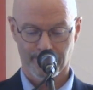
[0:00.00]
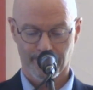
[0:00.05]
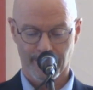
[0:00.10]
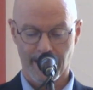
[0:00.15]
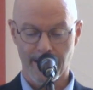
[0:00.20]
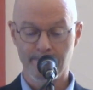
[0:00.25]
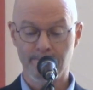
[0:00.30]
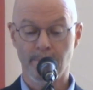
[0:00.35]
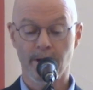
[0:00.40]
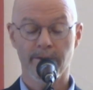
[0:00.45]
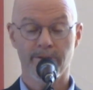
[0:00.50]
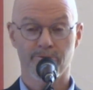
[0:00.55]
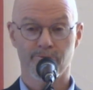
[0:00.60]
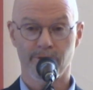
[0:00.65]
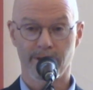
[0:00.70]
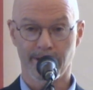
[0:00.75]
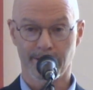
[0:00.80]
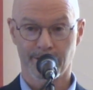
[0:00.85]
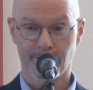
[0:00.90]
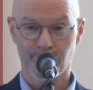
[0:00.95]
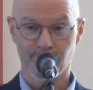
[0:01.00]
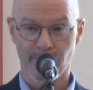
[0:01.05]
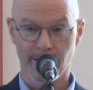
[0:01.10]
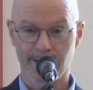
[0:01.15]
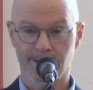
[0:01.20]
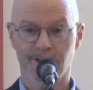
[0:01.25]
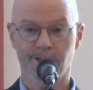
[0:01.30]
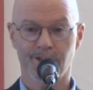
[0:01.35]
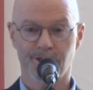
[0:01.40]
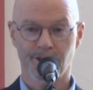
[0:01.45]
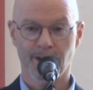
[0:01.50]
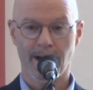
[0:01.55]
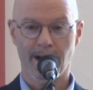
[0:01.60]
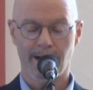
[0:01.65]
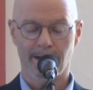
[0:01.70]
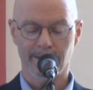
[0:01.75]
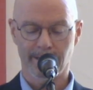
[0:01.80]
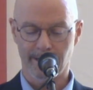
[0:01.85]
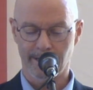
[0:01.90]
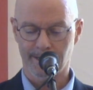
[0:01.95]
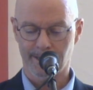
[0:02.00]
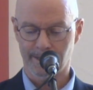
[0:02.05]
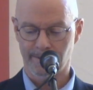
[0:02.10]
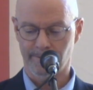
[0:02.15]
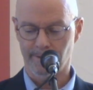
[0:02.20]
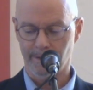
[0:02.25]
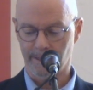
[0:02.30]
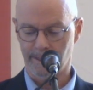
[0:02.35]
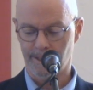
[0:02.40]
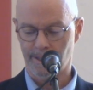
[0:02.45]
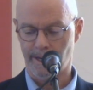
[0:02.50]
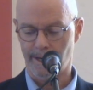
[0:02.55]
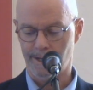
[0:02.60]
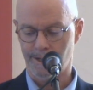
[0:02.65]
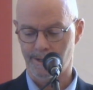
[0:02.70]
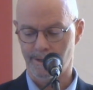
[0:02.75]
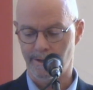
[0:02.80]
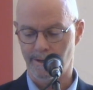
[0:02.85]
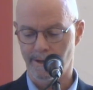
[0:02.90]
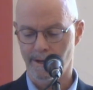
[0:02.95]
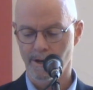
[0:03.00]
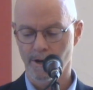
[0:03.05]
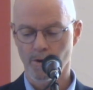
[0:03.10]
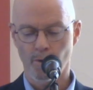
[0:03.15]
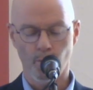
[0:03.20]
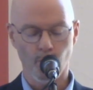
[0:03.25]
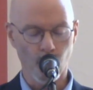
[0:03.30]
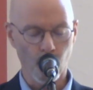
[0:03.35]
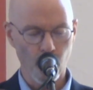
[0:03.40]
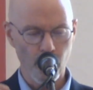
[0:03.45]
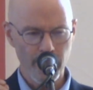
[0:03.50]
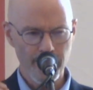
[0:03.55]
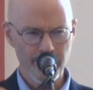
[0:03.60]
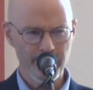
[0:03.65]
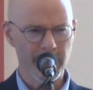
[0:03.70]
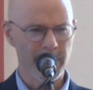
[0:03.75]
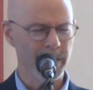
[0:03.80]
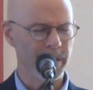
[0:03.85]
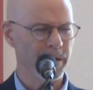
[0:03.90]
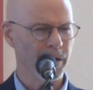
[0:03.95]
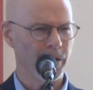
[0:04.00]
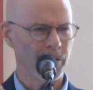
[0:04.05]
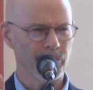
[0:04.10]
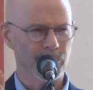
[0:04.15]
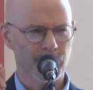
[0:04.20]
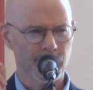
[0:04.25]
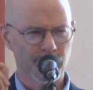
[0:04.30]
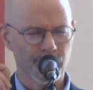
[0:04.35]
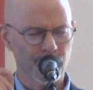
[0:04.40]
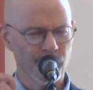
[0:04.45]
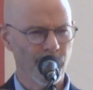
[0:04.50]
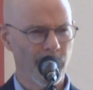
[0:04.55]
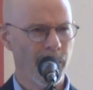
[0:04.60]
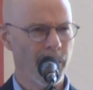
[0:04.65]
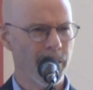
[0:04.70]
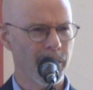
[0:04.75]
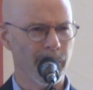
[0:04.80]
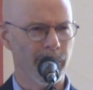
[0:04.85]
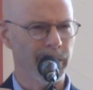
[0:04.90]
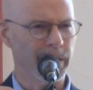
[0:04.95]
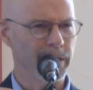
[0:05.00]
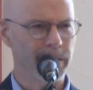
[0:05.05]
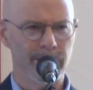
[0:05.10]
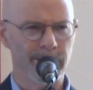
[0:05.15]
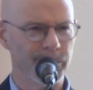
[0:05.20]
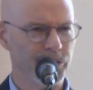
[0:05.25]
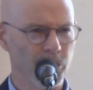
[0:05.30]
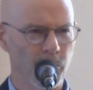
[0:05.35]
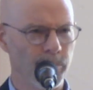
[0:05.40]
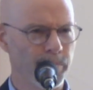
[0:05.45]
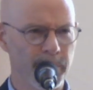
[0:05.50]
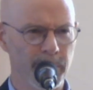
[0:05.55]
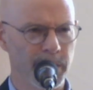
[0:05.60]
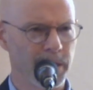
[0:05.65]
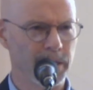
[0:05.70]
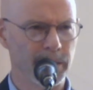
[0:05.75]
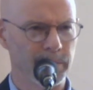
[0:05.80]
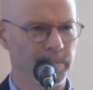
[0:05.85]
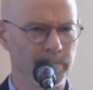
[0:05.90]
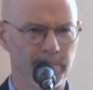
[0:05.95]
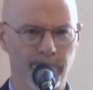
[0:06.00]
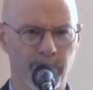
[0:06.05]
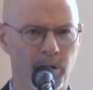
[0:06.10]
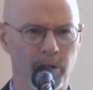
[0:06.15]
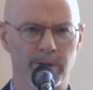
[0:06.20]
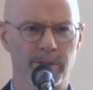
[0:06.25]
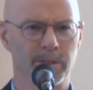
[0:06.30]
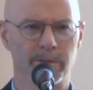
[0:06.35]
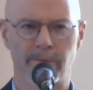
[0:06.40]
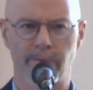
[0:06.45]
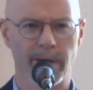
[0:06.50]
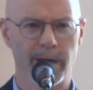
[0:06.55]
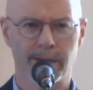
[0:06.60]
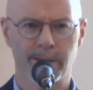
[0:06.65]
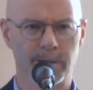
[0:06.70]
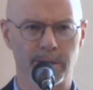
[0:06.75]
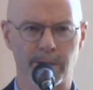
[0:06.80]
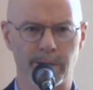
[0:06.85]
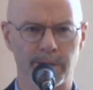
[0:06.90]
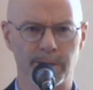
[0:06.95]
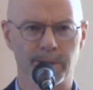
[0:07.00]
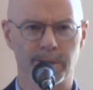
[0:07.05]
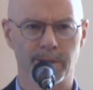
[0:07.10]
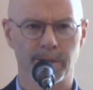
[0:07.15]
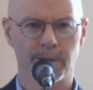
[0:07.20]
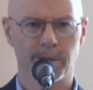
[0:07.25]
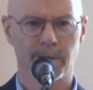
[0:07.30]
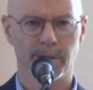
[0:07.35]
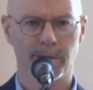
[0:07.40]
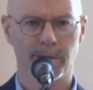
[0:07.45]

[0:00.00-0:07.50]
and mothering to raise a child in a civilization. Women are strong in these opening parts of Exodus.